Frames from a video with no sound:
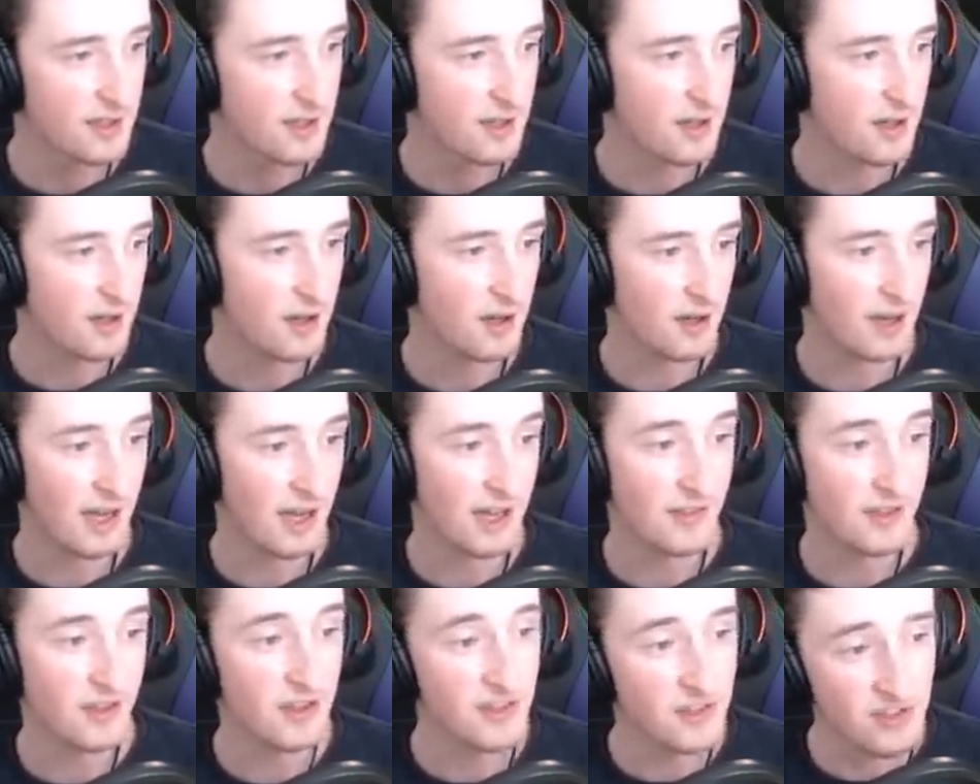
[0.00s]
Uh,
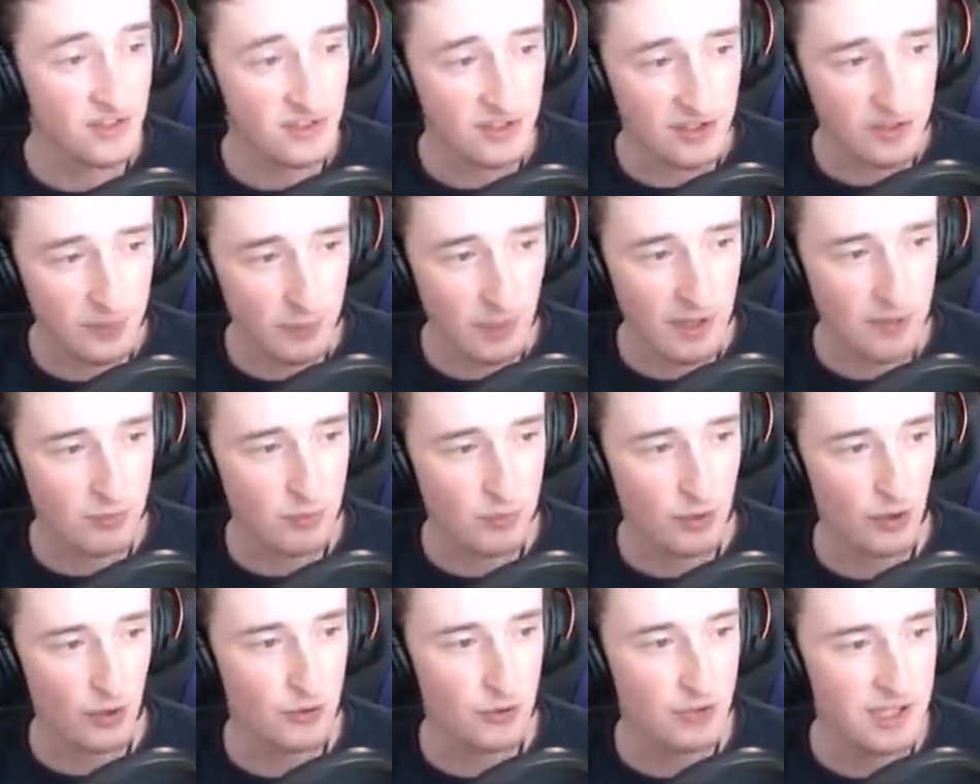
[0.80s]
and this is despite
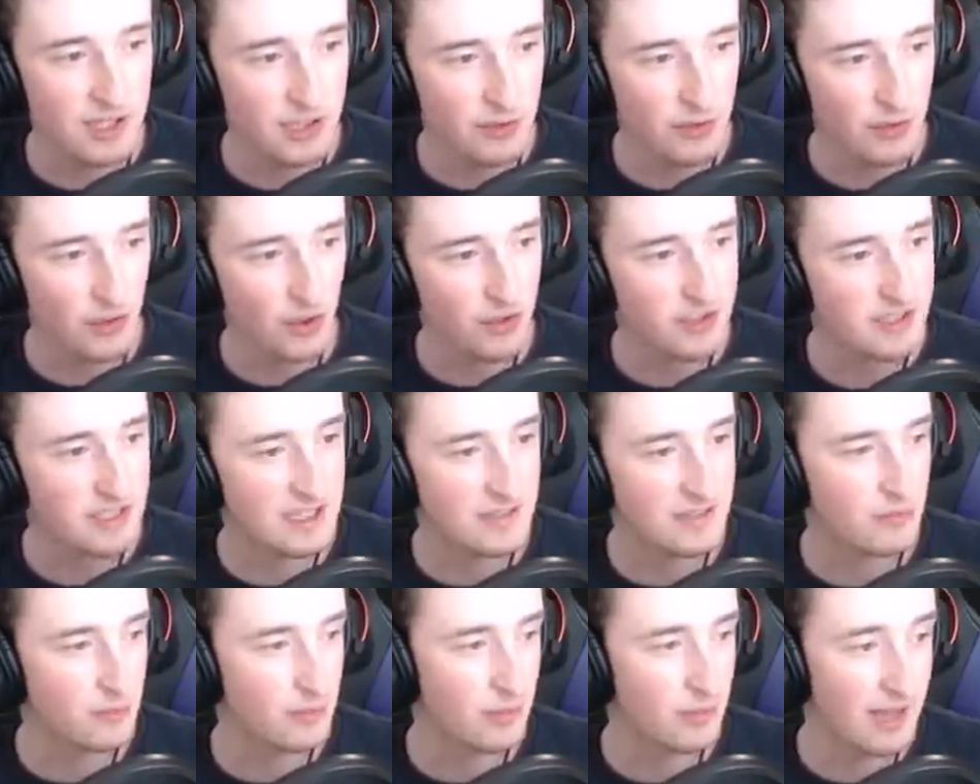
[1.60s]
ProNeo not
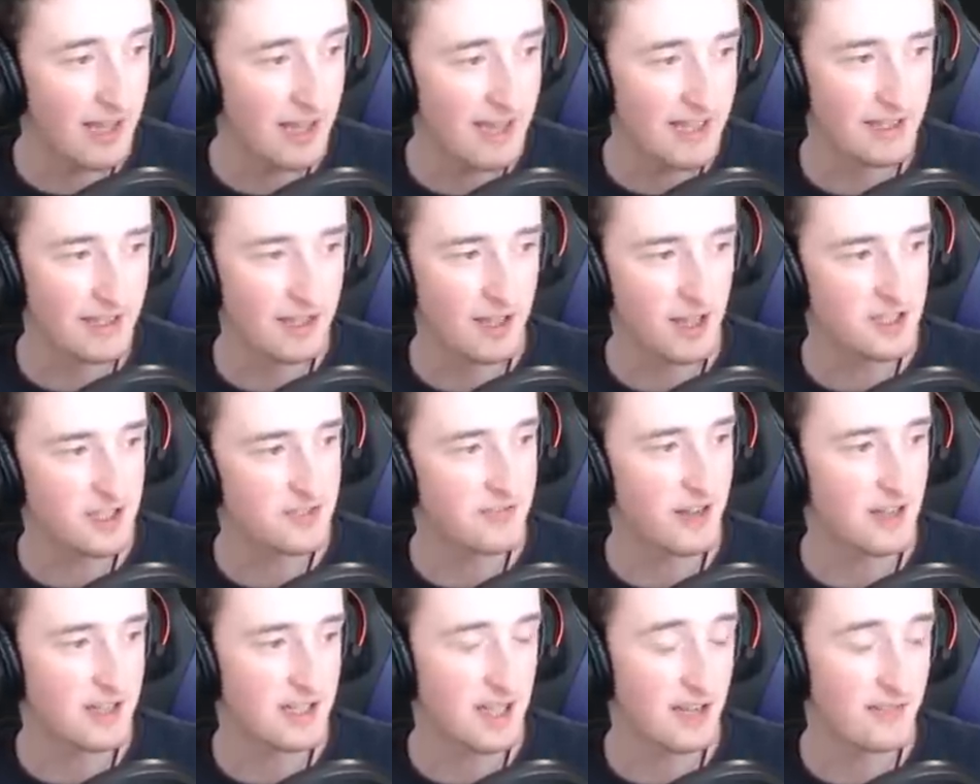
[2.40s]
even playing an
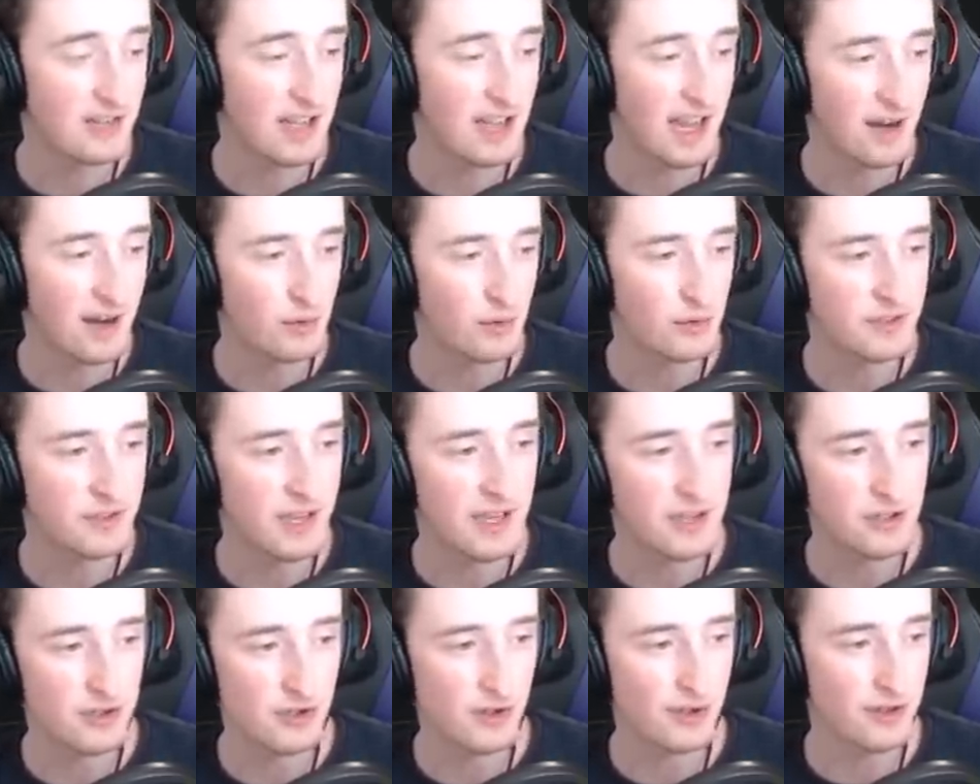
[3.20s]
Artifact-heavy Harald
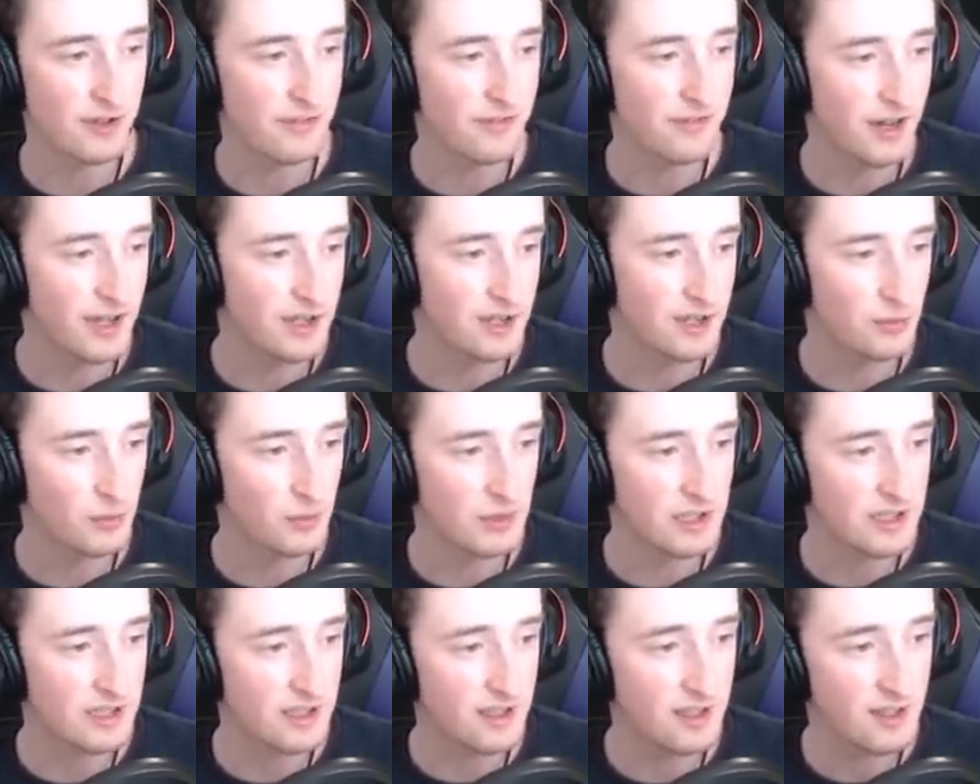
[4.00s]
deck during the final
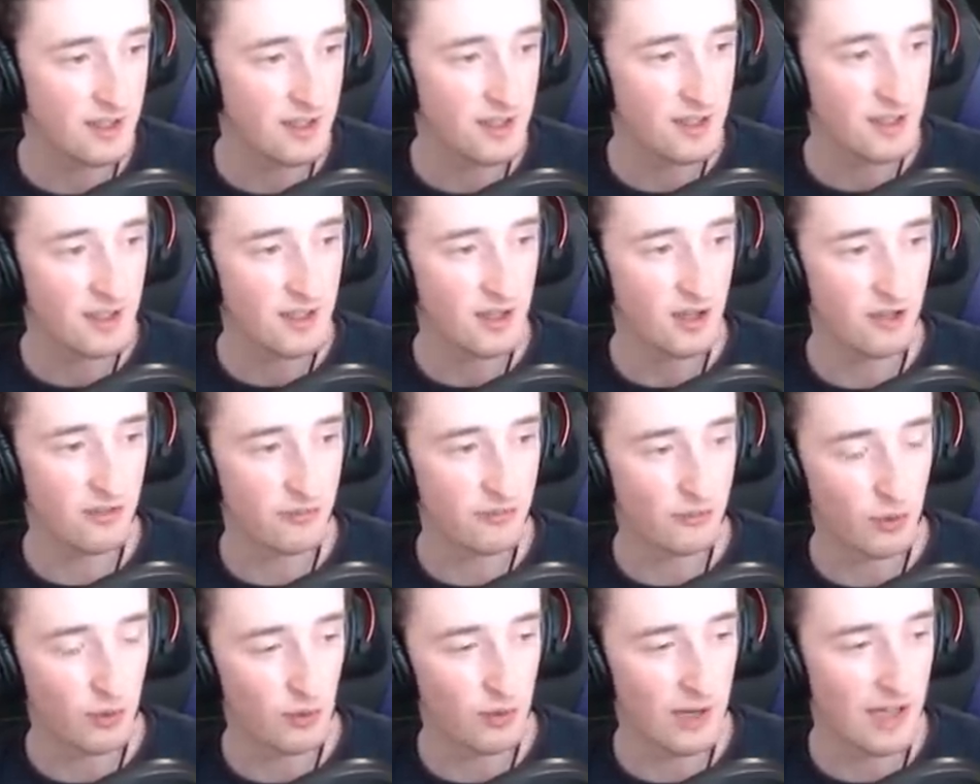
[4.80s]
week
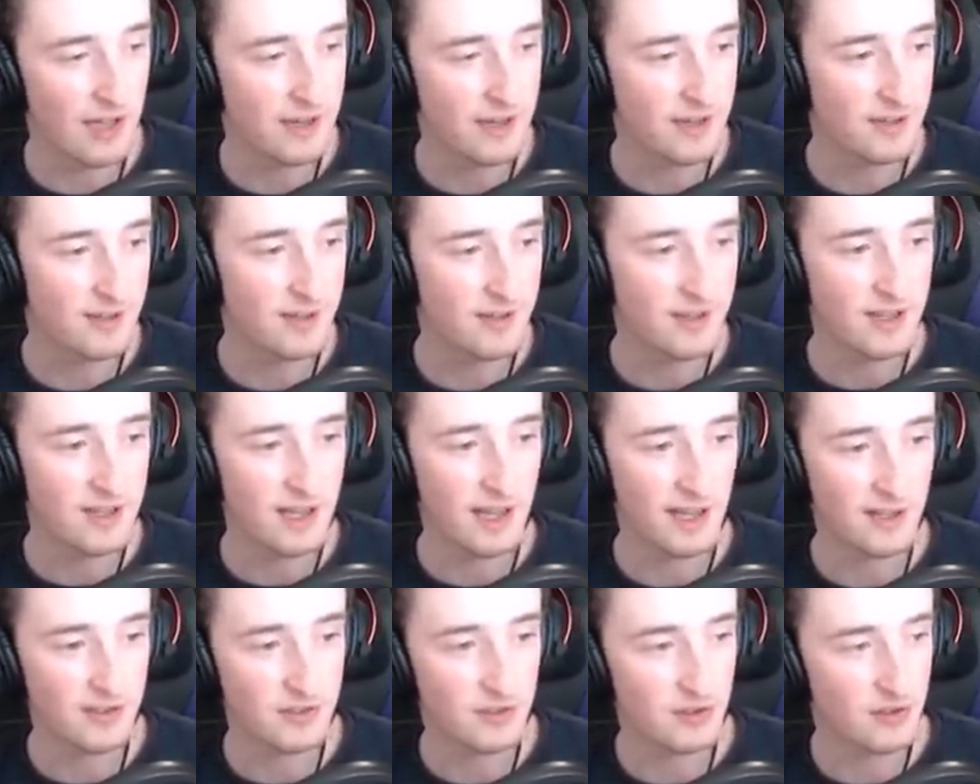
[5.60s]
of Pro Ladder,
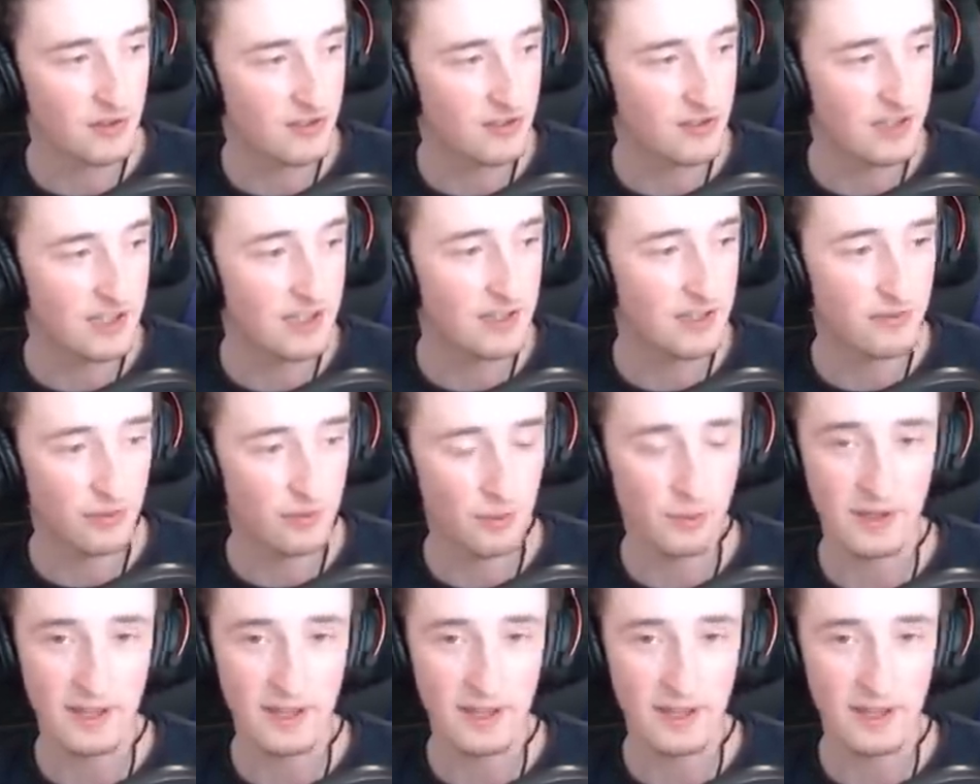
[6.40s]
as you can see from the